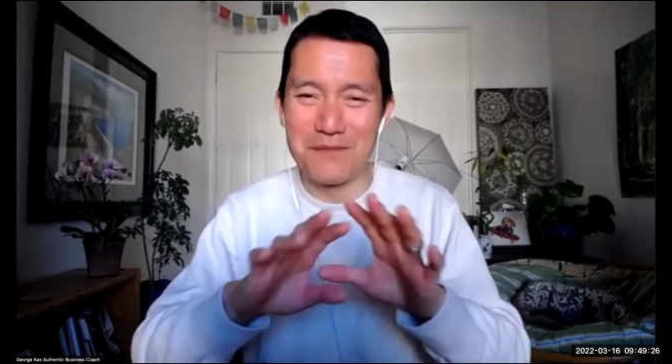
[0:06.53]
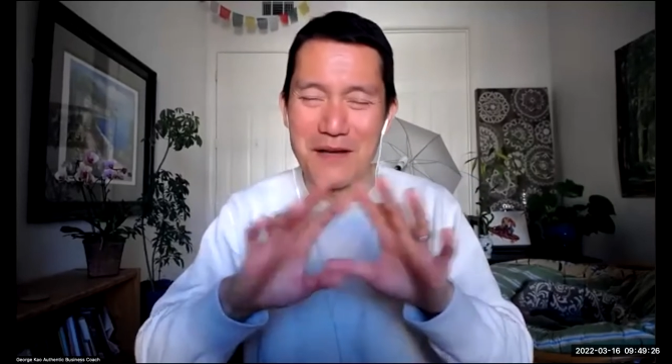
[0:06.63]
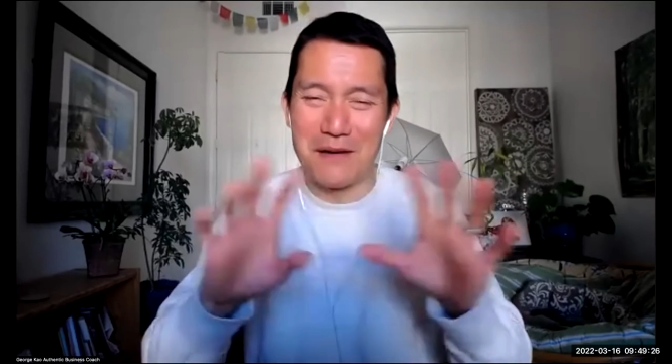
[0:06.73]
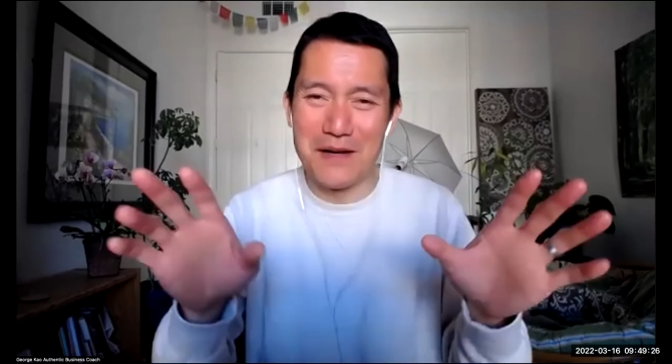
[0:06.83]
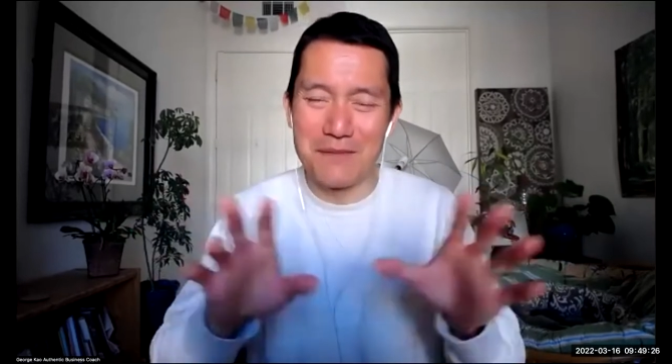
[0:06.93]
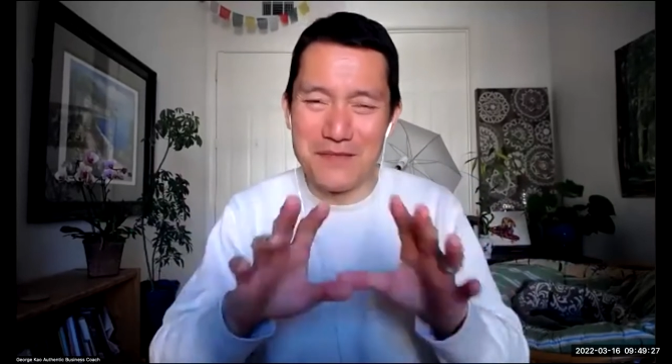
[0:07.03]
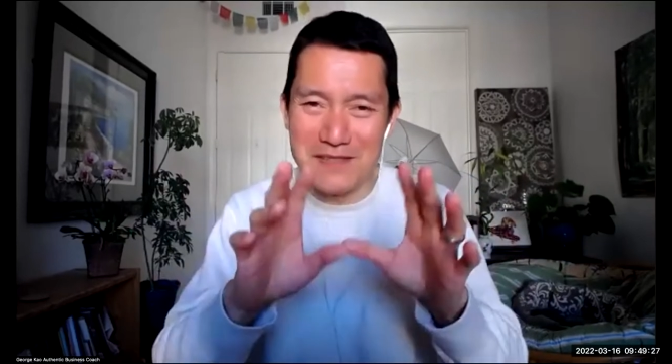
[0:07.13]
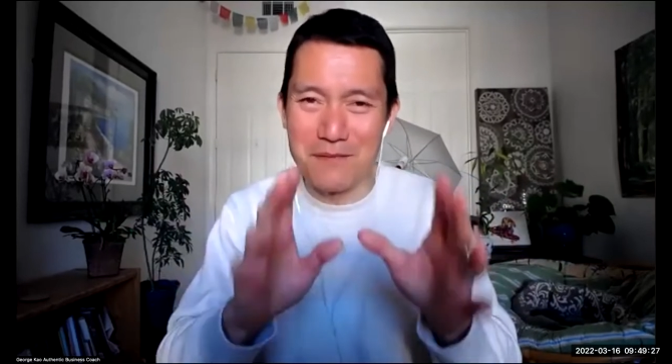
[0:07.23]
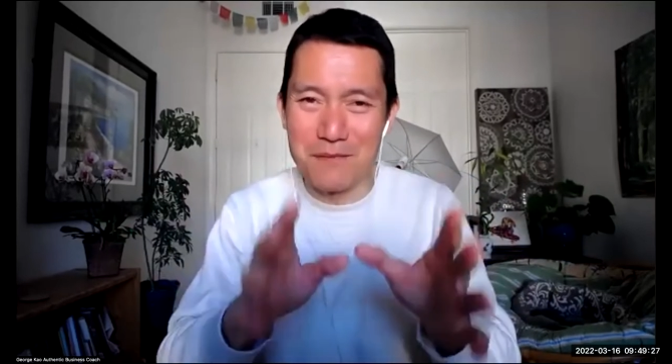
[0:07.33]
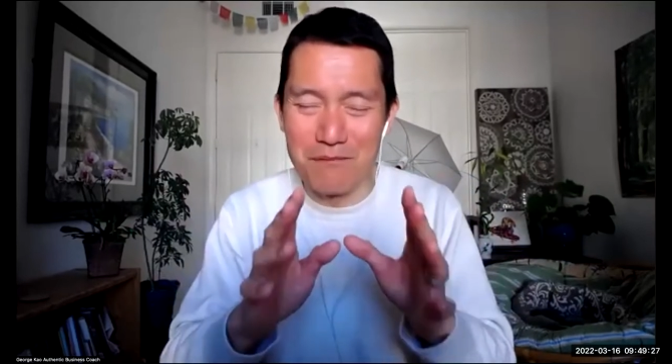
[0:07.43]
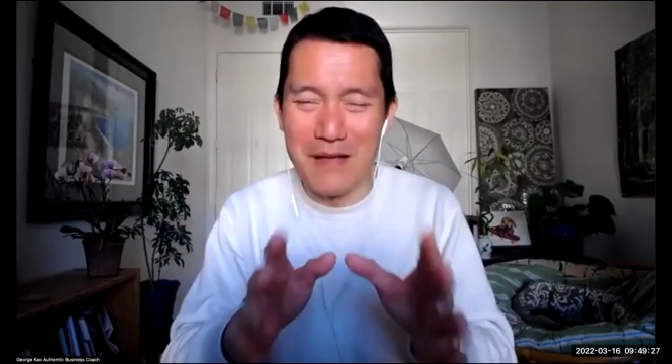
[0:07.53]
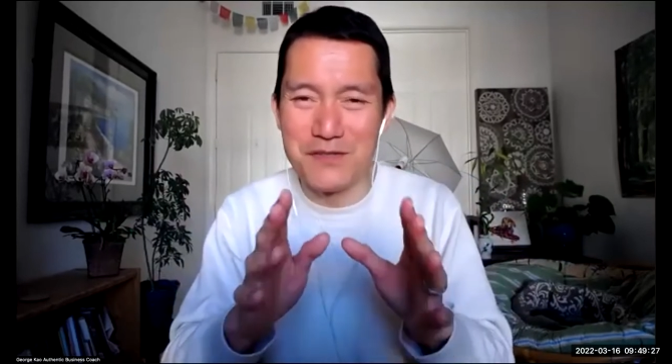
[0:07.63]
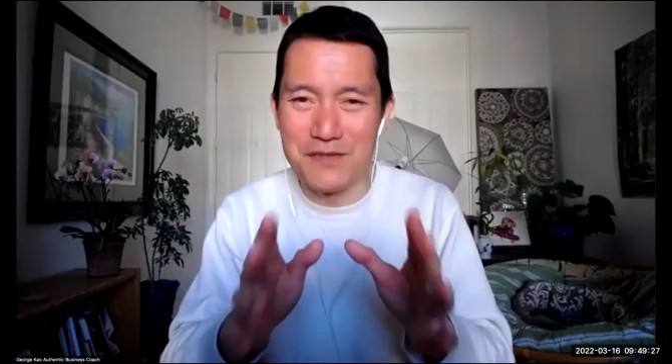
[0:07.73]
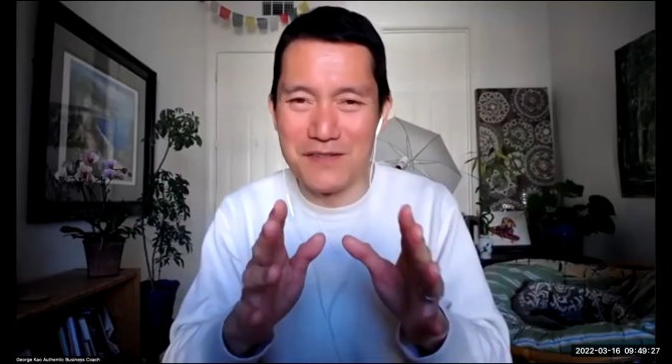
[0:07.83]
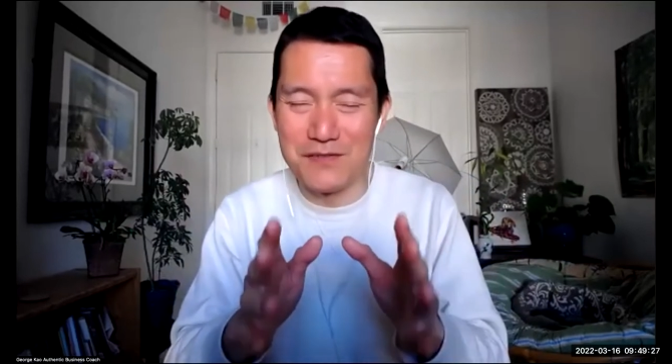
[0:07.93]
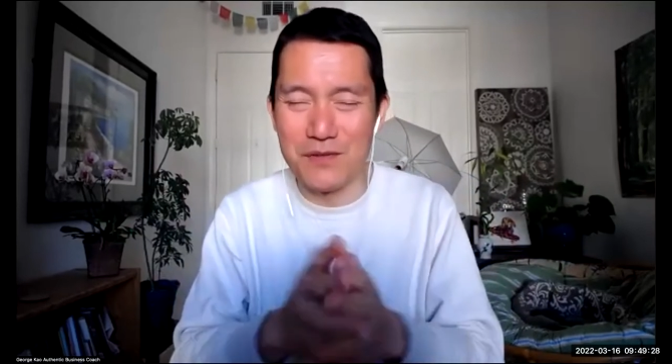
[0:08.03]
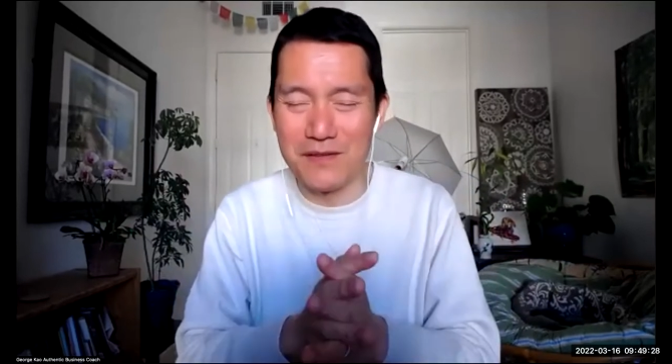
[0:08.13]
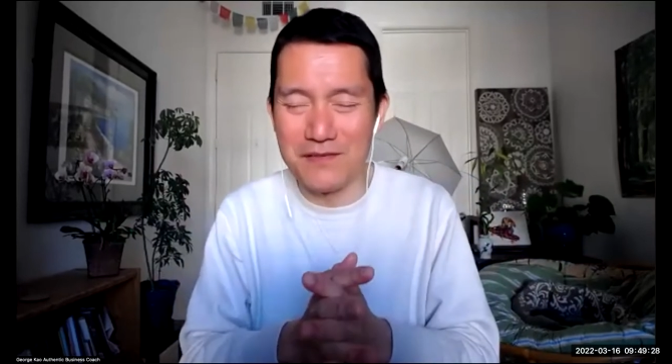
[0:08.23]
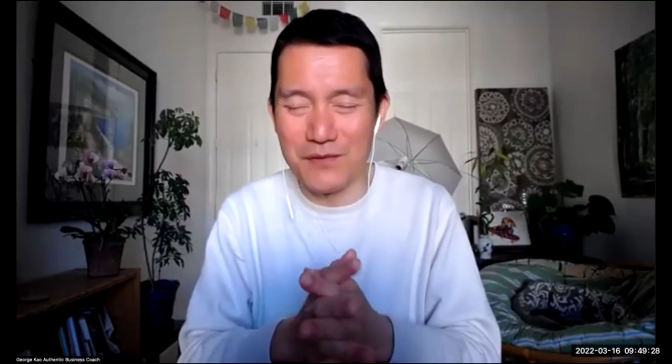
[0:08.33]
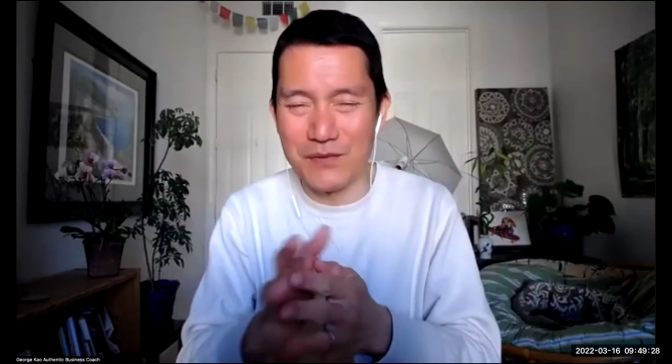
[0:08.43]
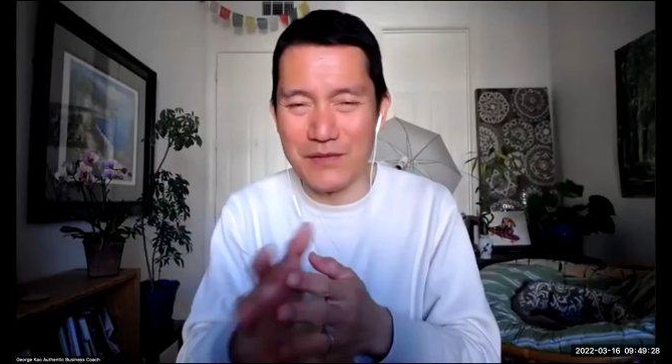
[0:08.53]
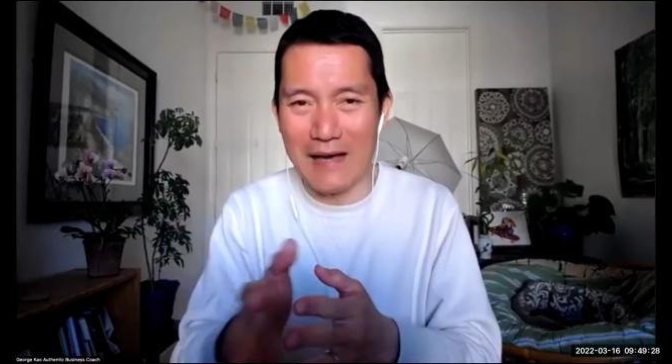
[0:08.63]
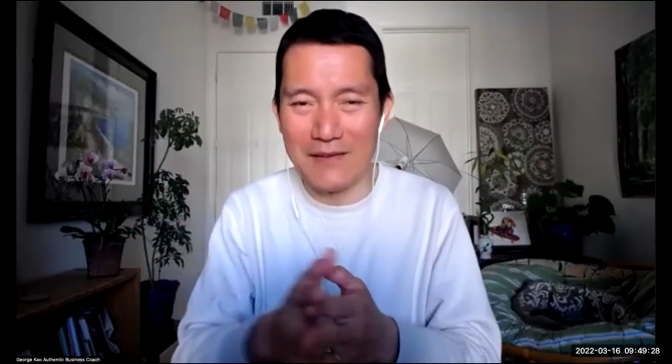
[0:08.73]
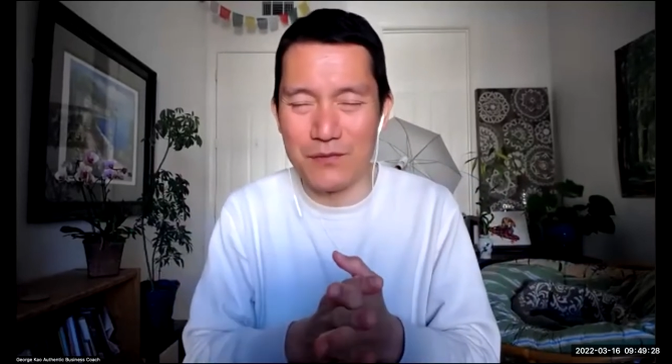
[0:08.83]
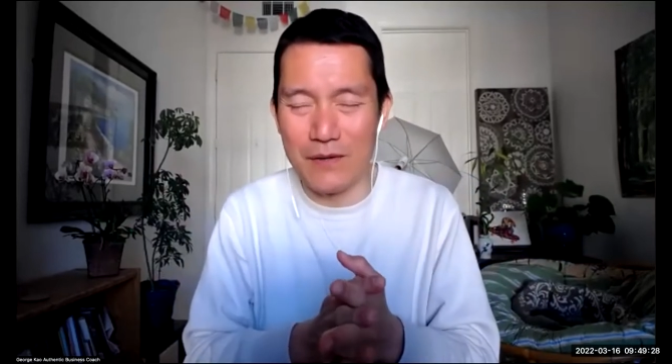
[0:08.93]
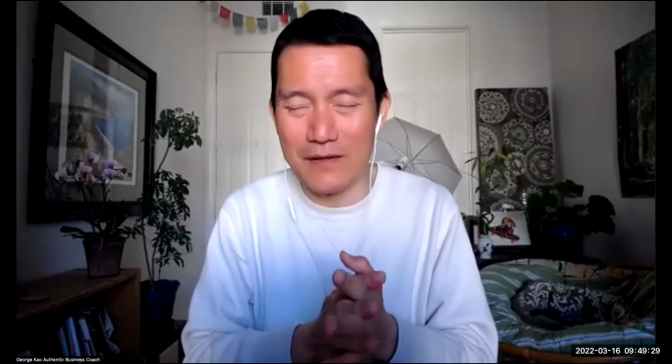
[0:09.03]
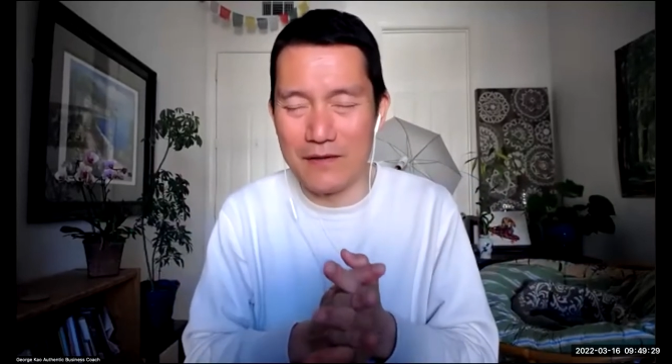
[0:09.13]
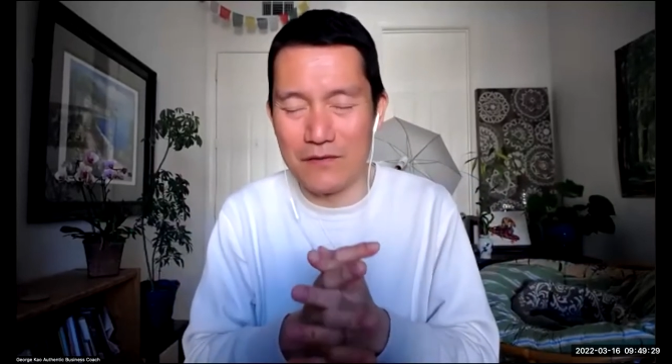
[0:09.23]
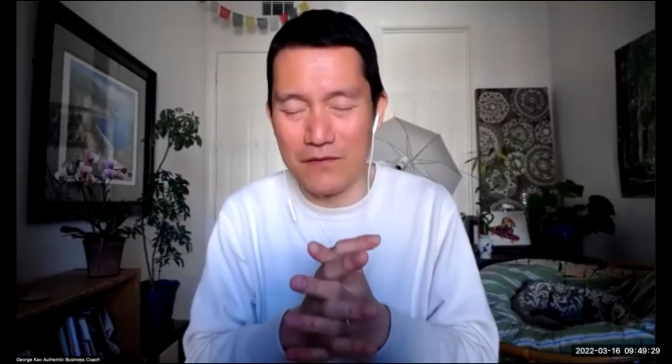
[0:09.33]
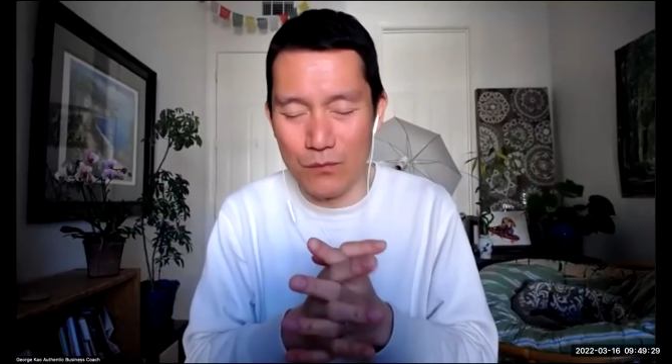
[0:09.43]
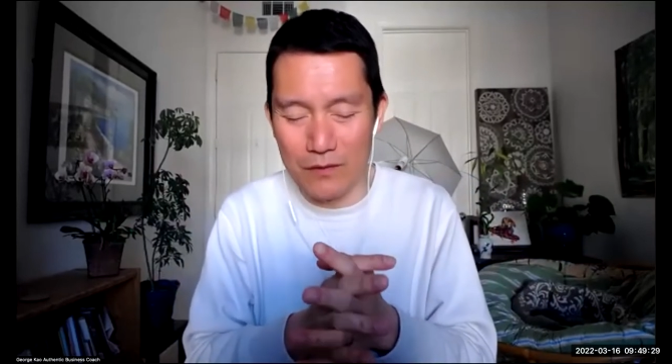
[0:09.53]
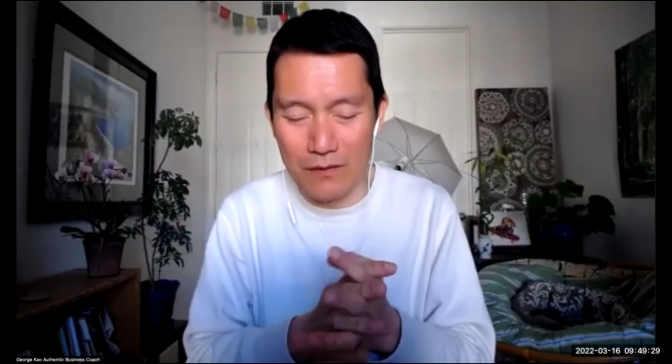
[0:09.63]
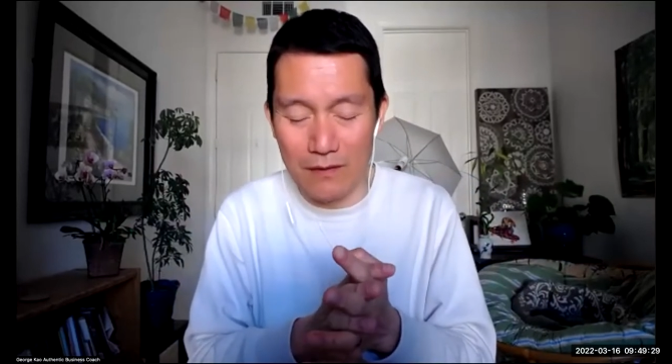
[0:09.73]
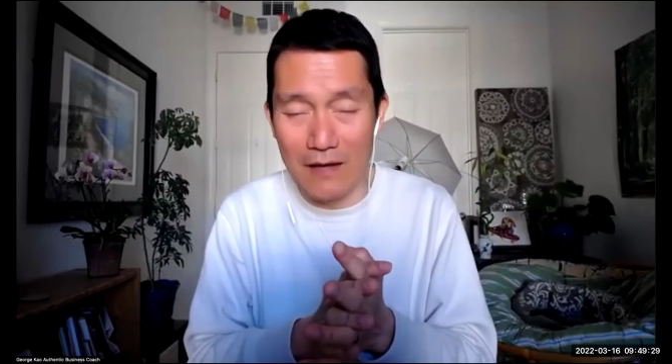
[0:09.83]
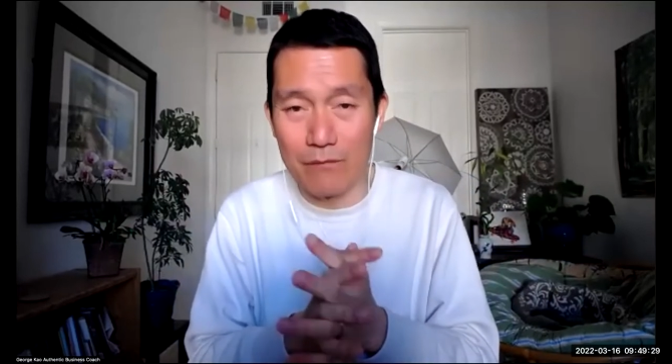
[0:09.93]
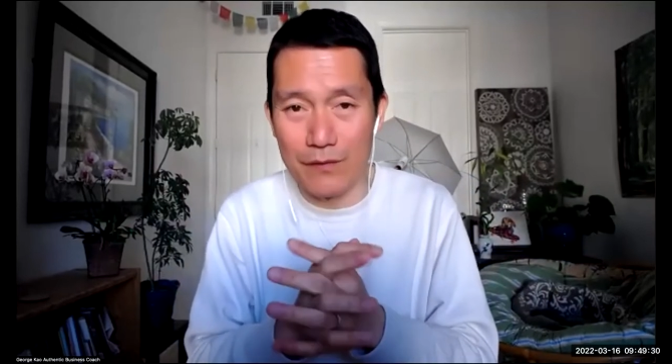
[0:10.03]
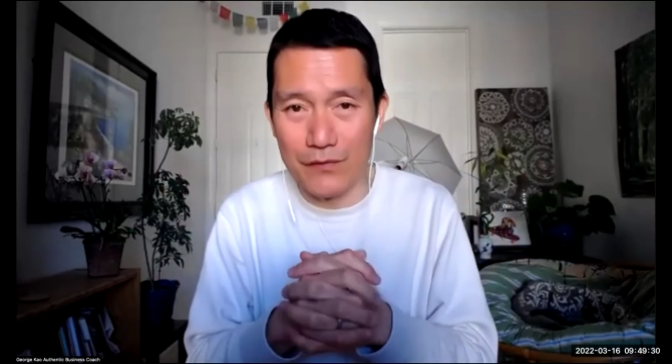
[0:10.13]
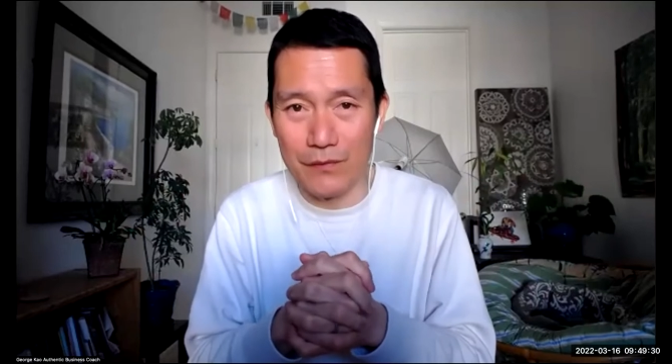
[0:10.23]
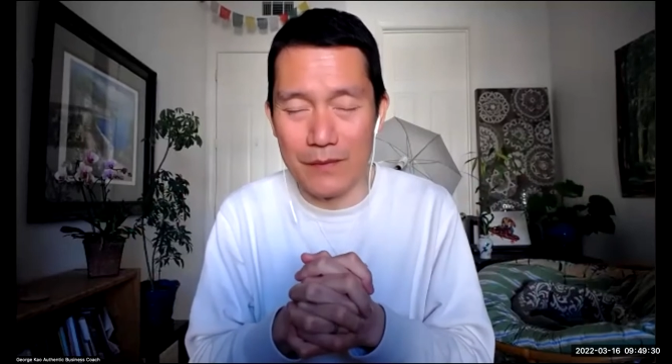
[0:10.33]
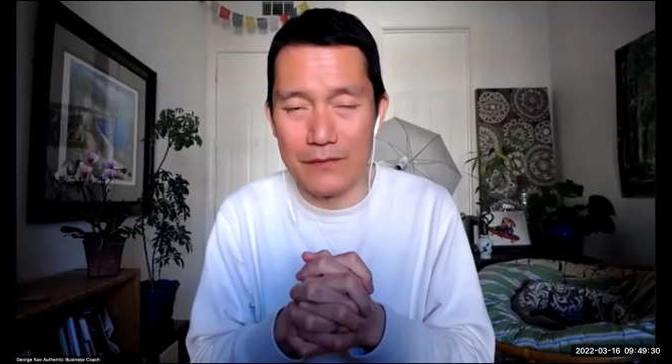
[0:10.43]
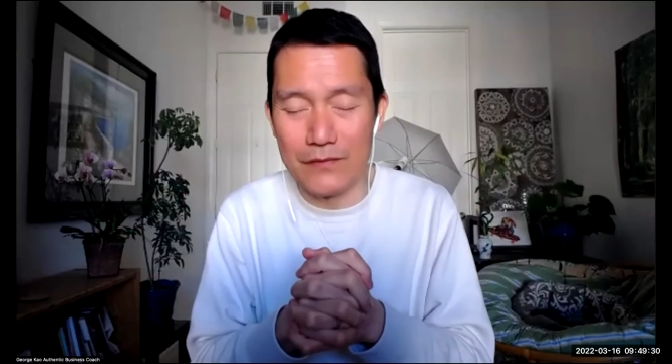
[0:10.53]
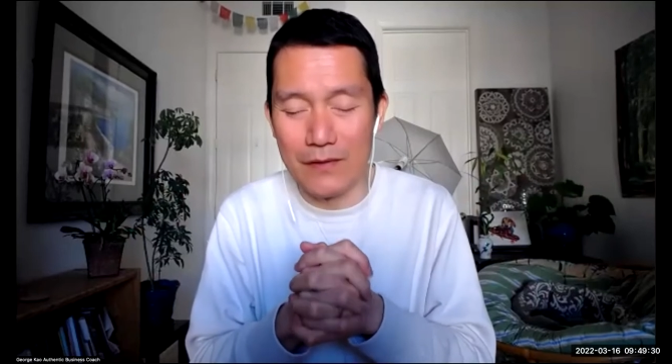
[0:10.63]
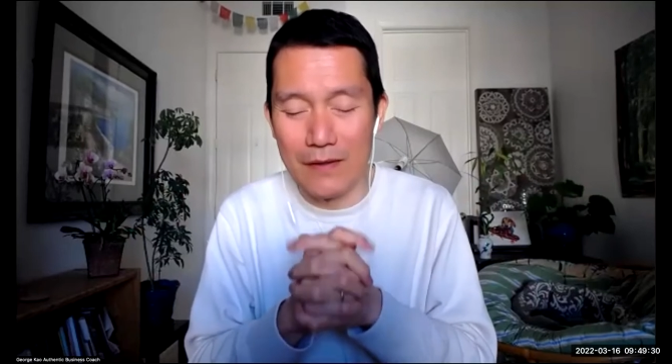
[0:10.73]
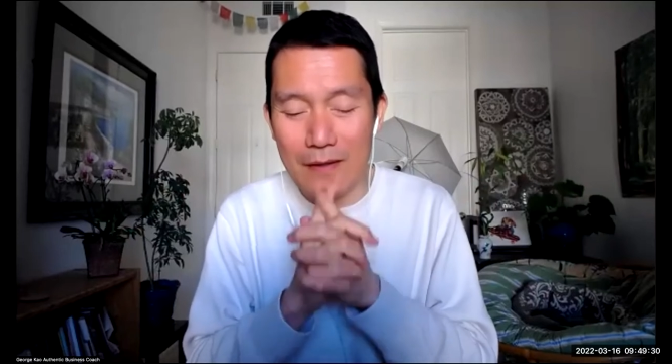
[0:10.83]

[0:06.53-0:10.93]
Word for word: But I, am just going to mention this one because this was asked right here from one of the live participants.